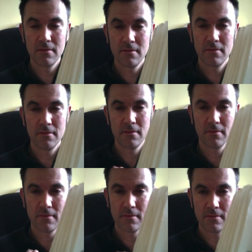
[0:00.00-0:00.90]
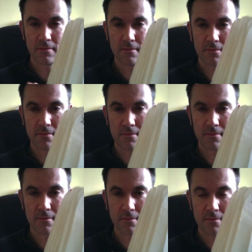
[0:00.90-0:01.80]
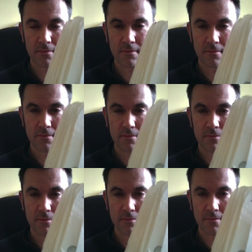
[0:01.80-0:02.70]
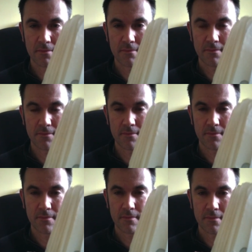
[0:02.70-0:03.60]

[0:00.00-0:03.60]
Nobody speaks.